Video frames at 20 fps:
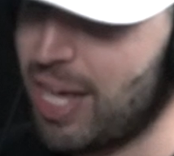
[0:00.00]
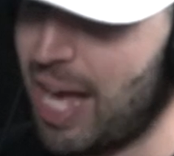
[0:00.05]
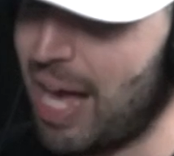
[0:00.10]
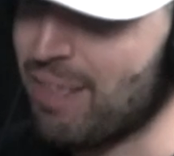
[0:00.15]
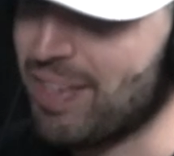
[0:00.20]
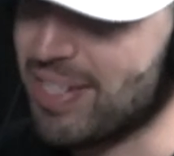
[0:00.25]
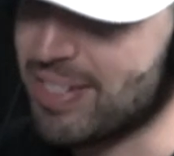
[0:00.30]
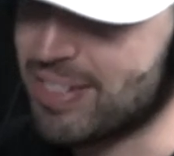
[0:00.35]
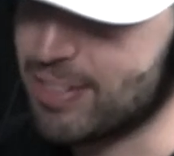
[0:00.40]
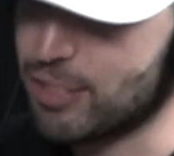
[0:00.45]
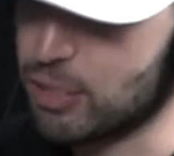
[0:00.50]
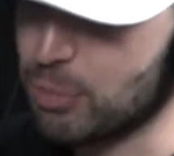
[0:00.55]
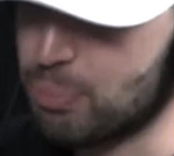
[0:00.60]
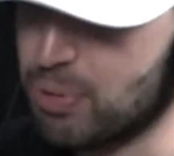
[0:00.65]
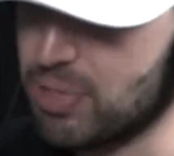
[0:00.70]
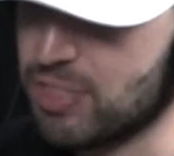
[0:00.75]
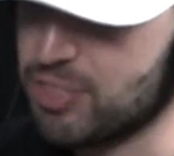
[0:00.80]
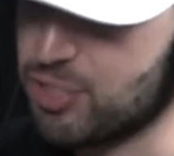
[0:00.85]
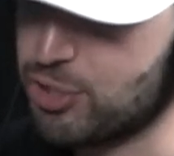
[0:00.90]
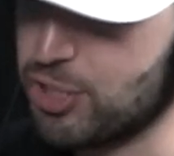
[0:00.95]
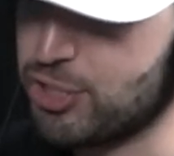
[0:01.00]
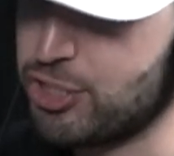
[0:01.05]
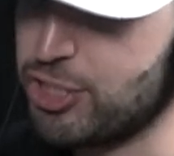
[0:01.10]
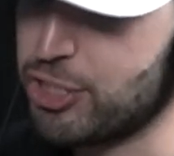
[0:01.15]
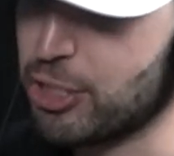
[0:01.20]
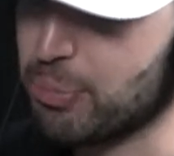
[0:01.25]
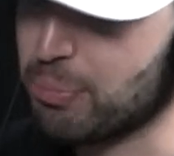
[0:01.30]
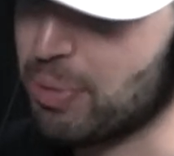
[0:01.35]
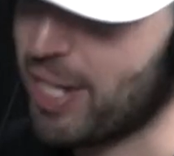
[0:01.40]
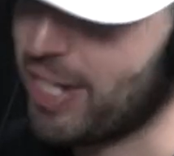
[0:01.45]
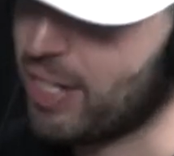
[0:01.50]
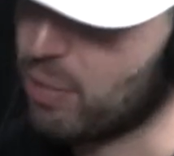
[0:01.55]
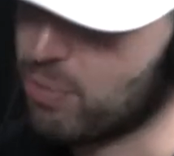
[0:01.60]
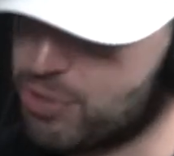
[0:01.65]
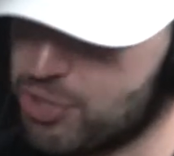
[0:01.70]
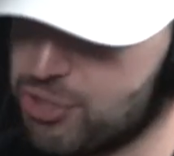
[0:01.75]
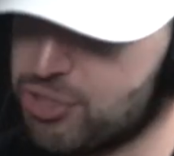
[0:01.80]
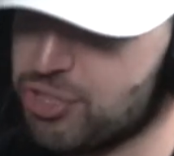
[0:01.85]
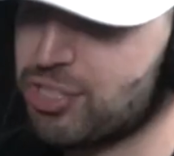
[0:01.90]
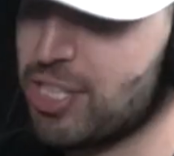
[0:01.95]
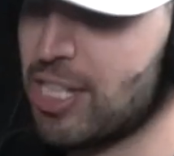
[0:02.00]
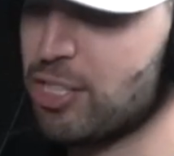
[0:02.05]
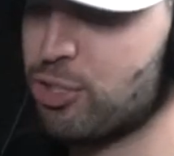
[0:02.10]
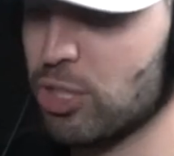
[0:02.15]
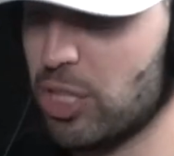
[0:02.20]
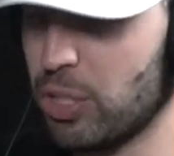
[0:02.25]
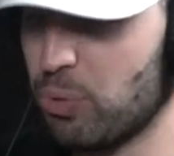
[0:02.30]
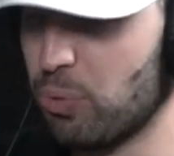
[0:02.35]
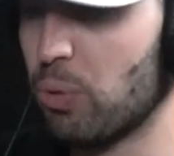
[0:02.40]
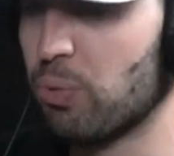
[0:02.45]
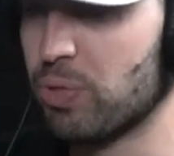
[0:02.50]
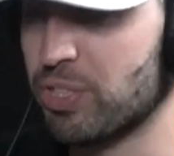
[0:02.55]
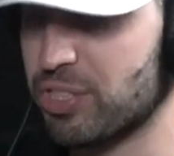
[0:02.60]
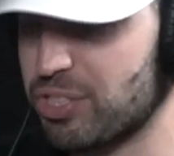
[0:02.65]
having discipline, and strategic planning, which is essentially what we're